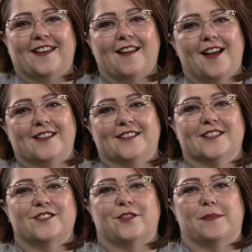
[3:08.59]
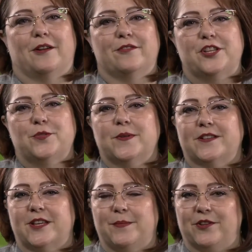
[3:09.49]
and kindness from our
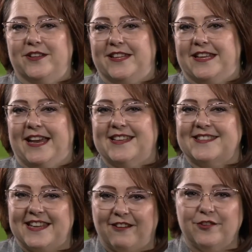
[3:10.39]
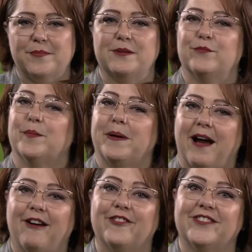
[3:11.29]
Richmond community has never been more
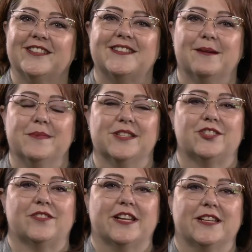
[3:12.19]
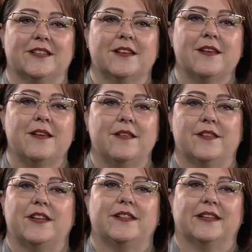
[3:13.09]
powerfully demonstrated
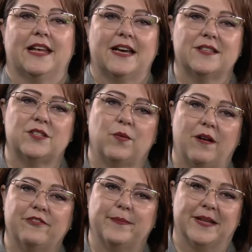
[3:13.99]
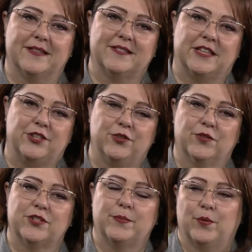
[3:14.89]
than in the last 12 months in
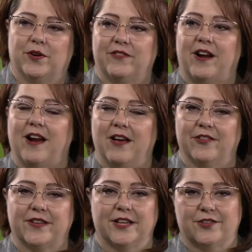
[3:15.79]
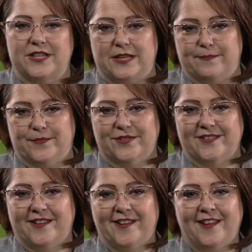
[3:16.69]
your support of our healthcare teams.